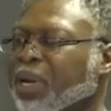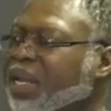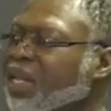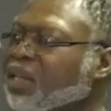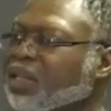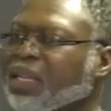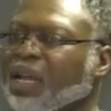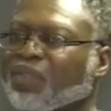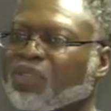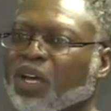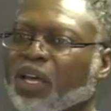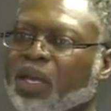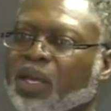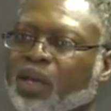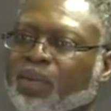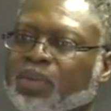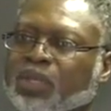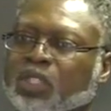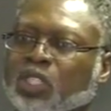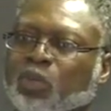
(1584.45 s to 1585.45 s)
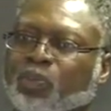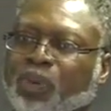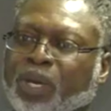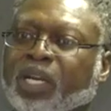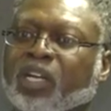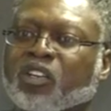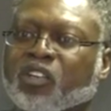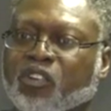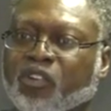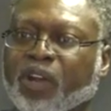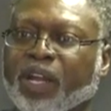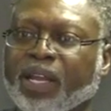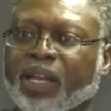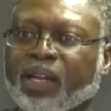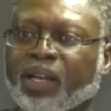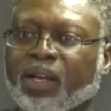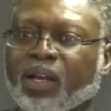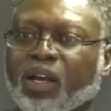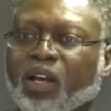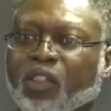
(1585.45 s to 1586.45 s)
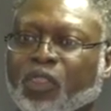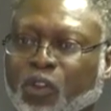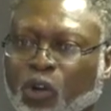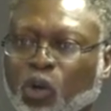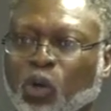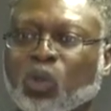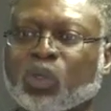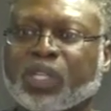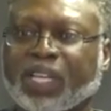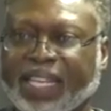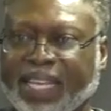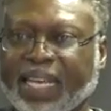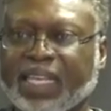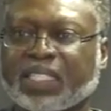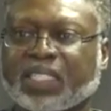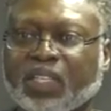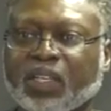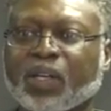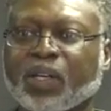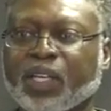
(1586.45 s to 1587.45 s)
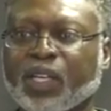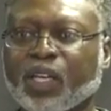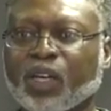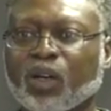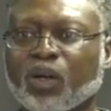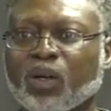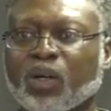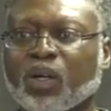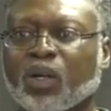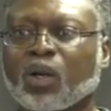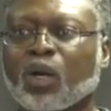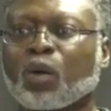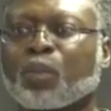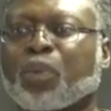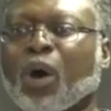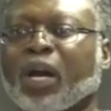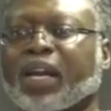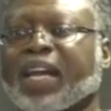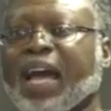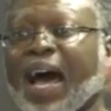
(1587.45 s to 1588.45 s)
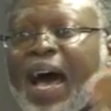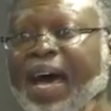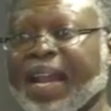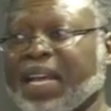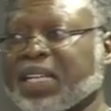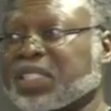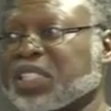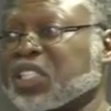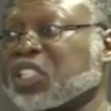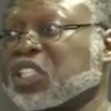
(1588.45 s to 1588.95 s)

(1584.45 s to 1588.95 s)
But you're never able to penetrate through to get to you. But God has a